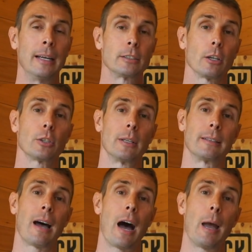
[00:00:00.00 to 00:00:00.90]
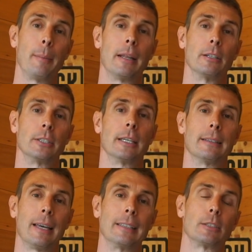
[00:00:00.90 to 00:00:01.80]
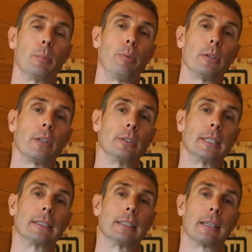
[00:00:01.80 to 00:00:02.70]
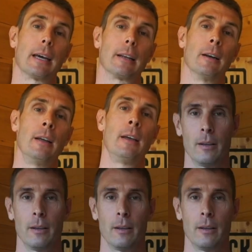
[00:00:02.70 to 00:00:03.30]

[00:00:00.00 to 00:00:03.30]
It's also the time and energy it takes to put those things together.